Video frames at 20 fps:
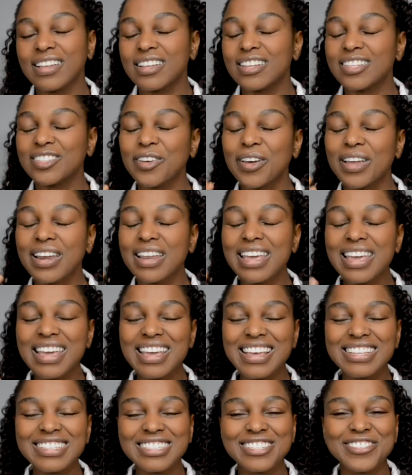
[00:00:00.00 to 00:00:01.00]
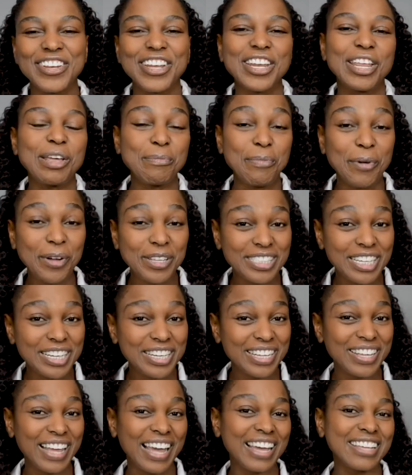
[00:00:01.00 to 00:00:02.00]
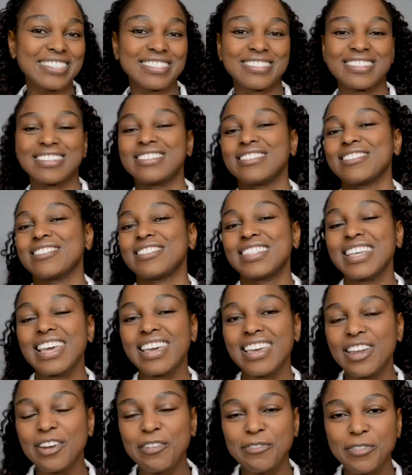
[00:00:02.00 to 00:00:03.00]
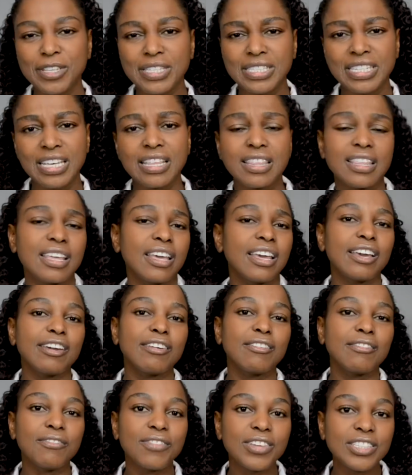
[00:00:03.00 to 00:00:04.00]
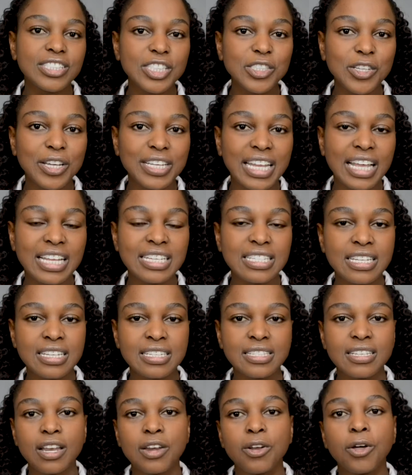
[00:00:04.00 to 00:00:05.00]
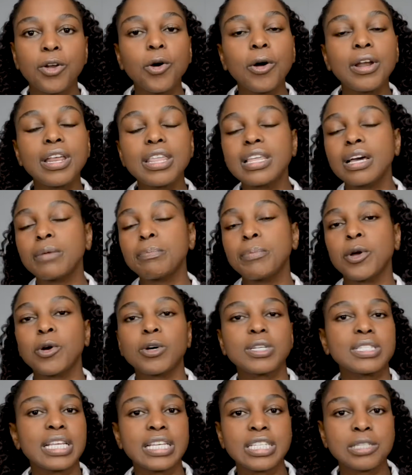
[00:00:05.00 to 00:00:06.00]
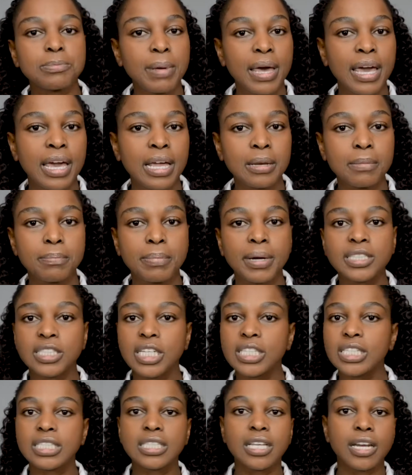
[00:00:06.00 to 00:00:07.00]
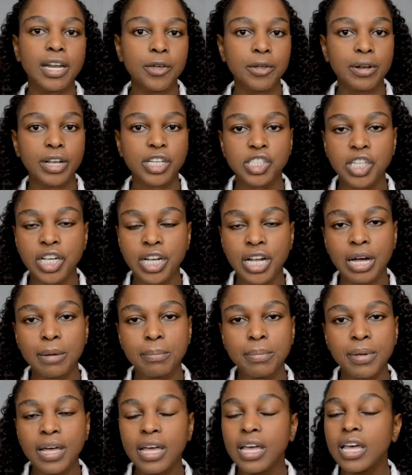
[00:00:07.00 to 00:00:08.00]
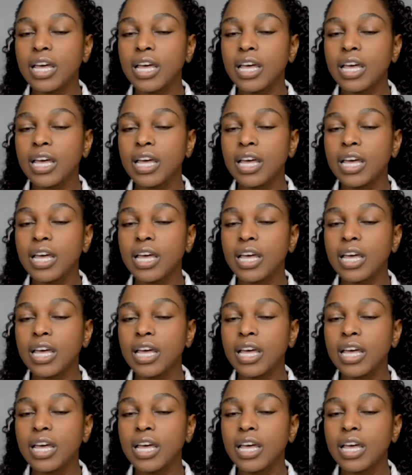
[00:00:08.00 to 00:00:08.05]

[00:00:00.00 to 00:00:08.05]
So it is really important, guys, to take care of your teeth, visit your dentist, not only that because there is pain, but just as a regular checkup.